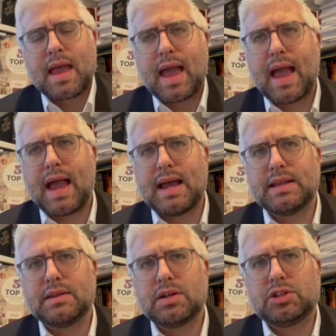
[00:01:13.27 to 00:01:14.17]

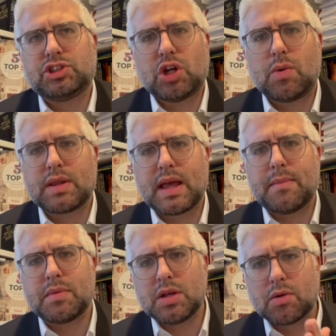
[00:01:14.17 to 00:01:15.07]
and showing
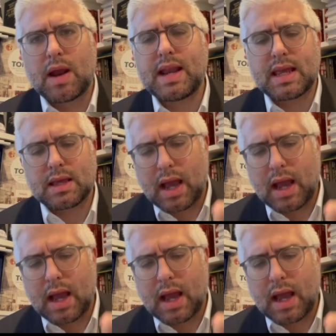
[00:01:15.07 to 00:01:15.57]
them, Urani,